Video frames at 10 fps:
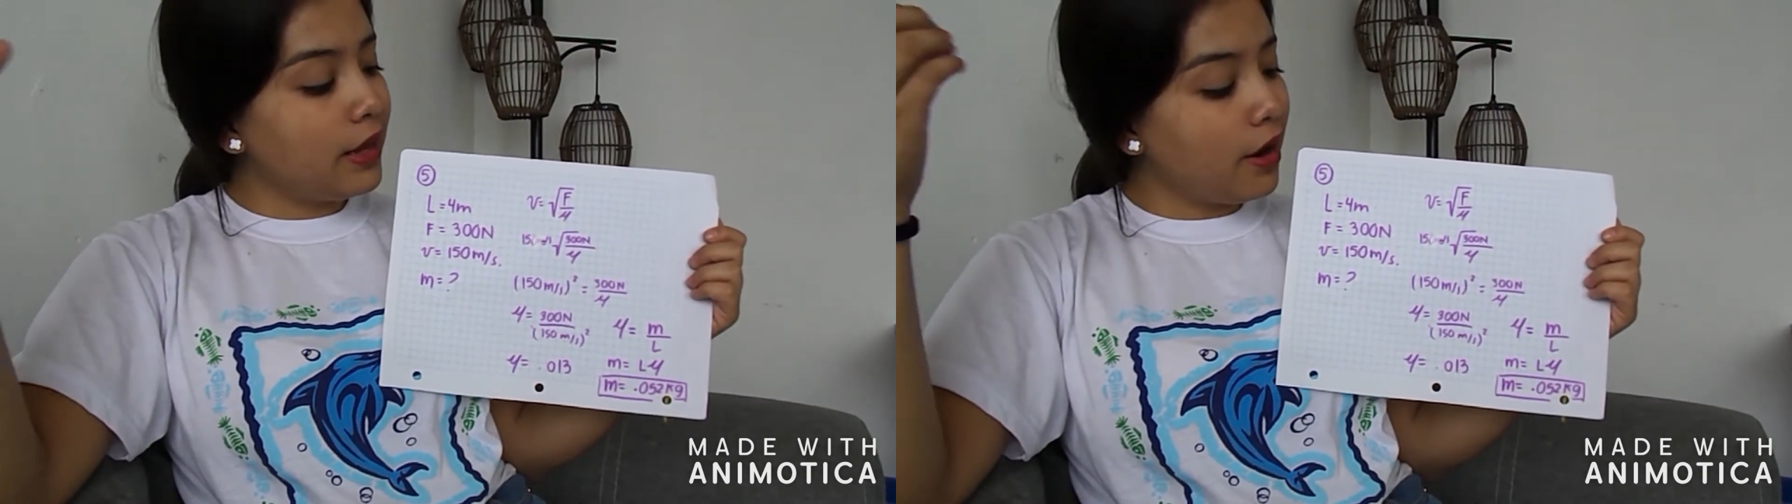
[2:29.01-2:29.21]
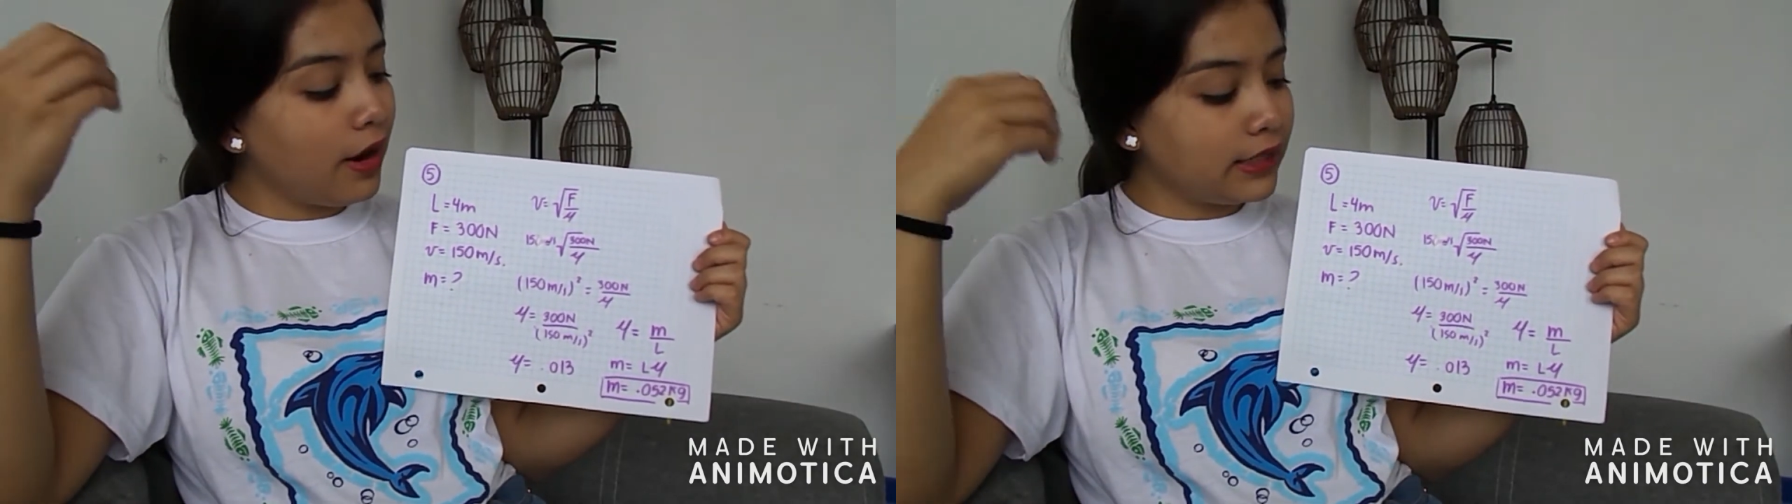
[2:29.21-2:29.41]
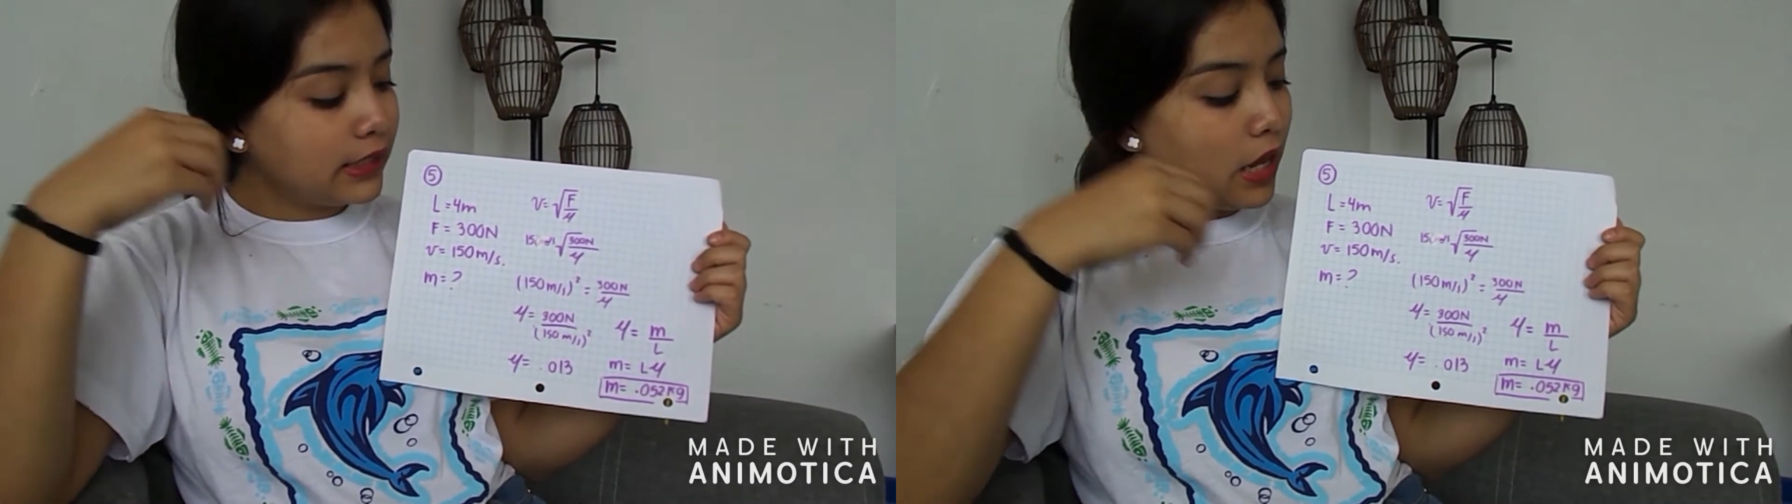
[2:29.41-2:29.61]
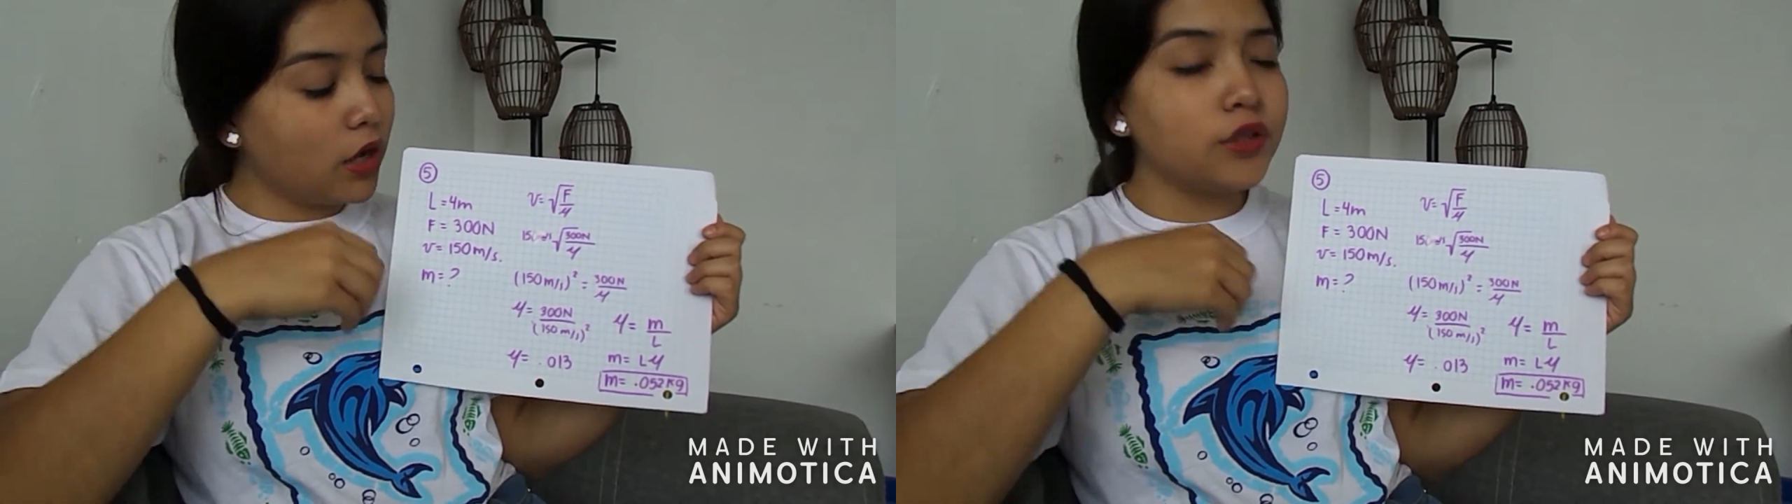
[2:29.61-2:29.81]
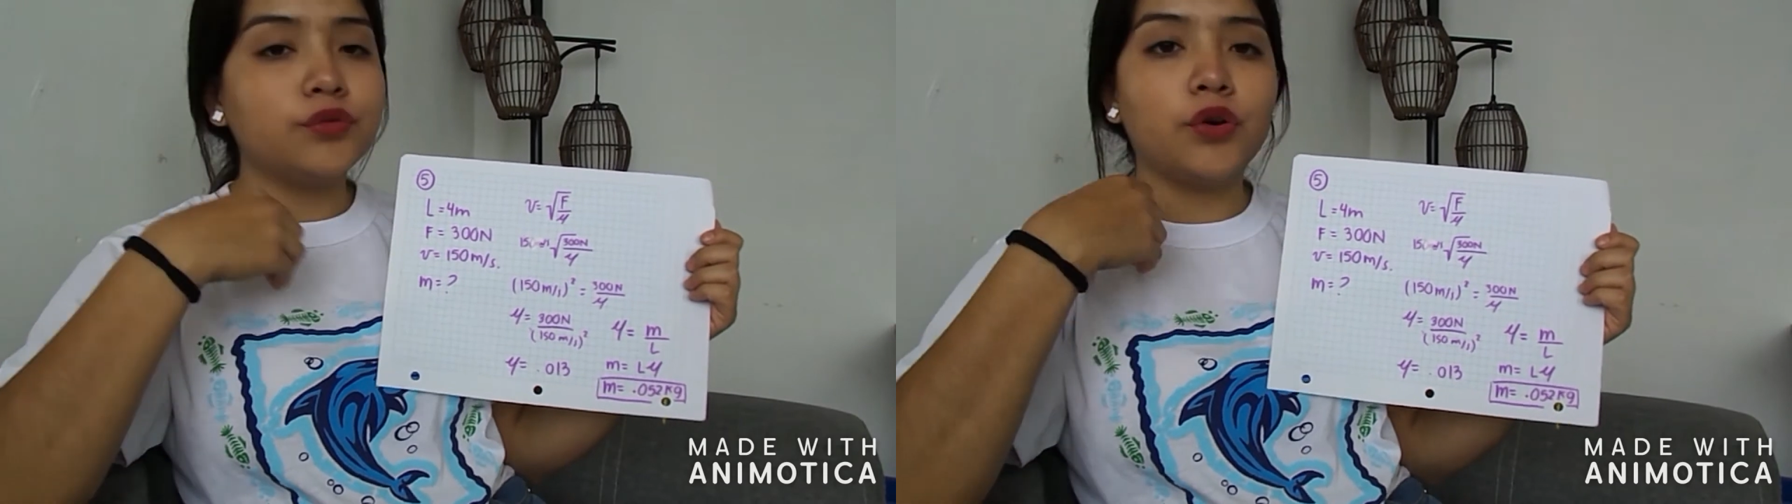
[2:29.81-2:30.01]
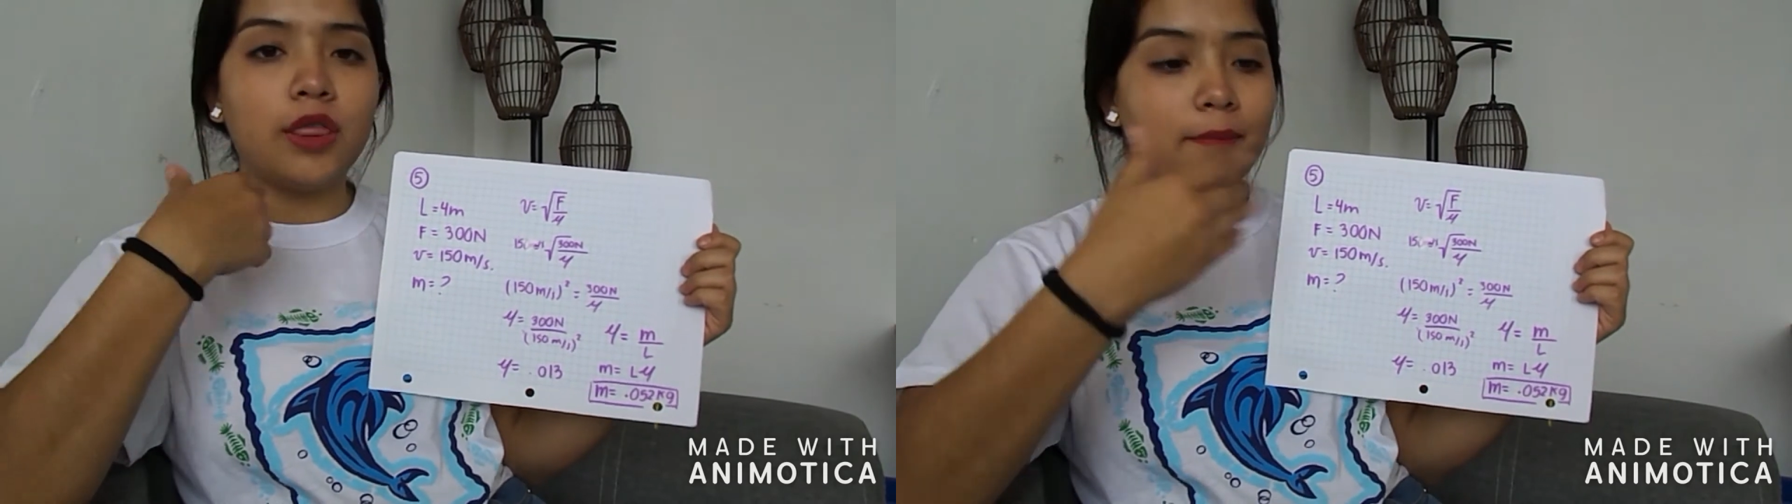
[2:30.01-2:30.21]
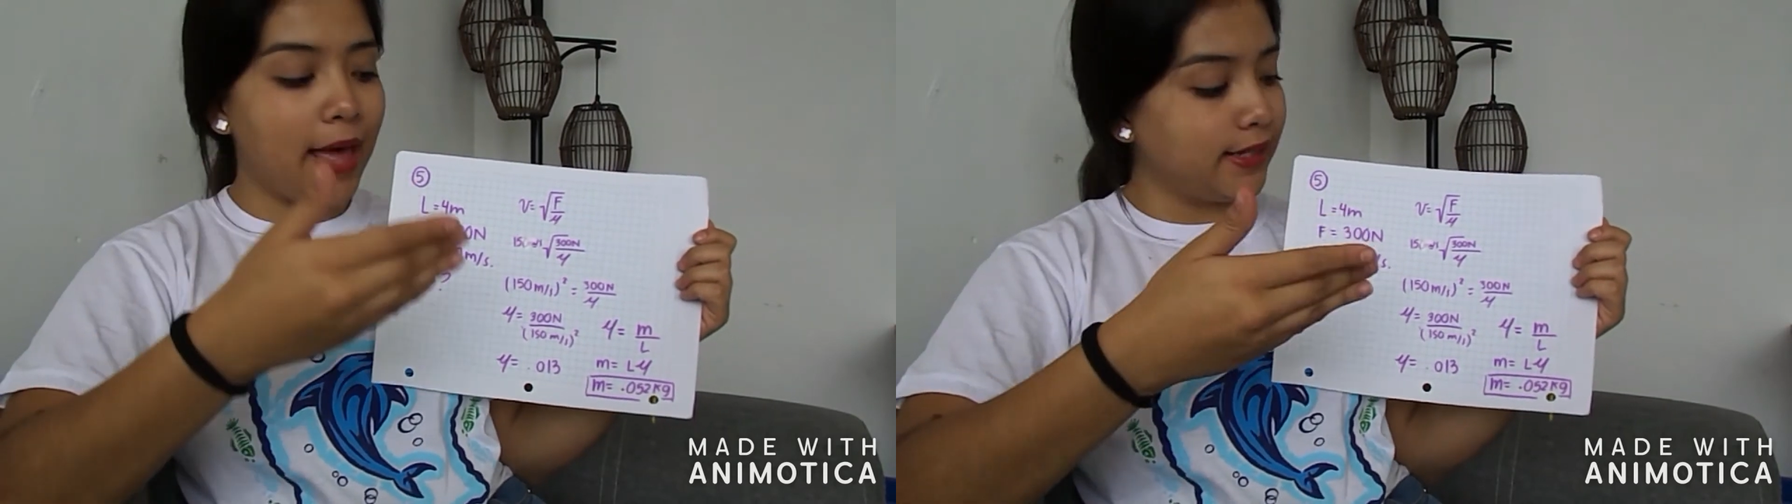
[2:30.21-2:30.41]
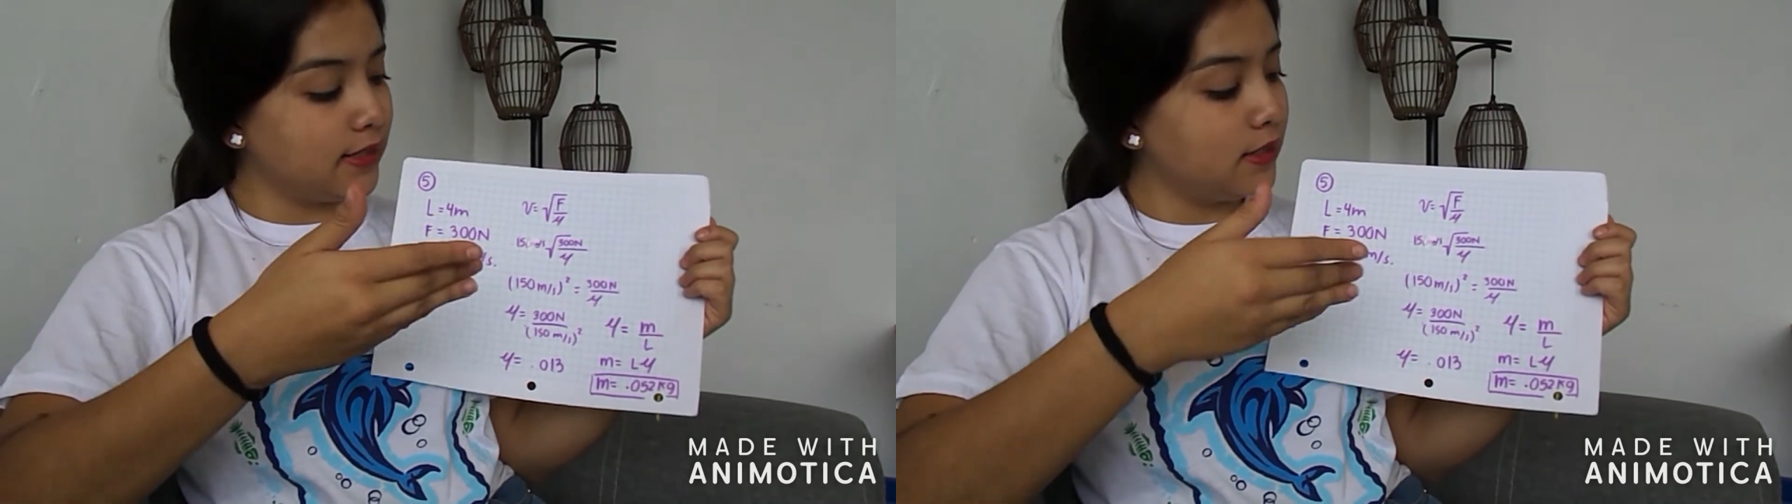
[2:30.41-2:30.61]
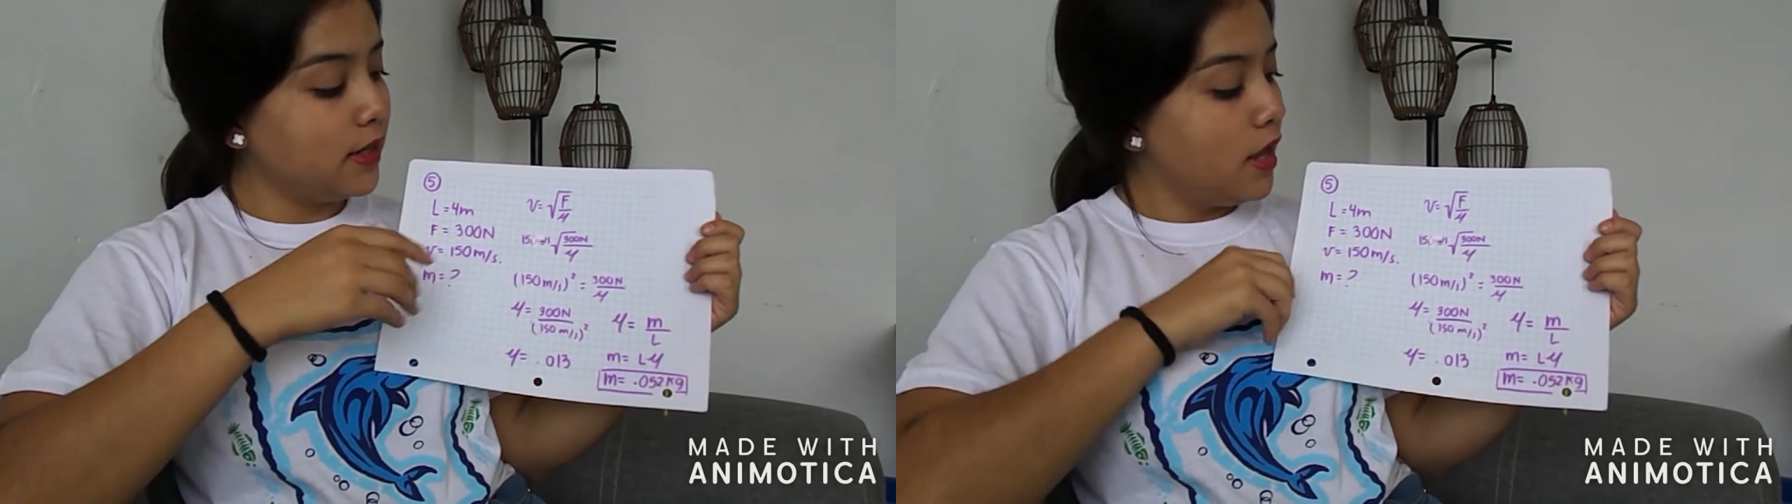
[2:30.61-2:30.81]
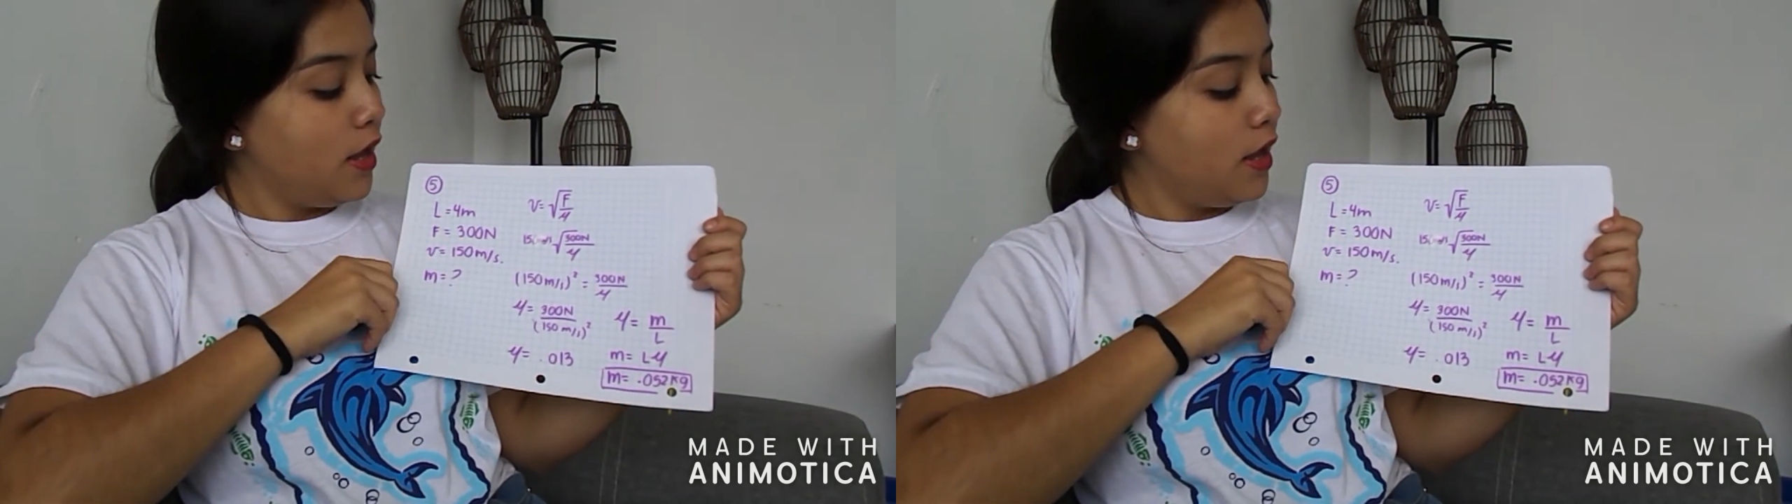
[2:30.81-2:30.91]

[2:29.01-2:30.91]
they are asking us for the mass.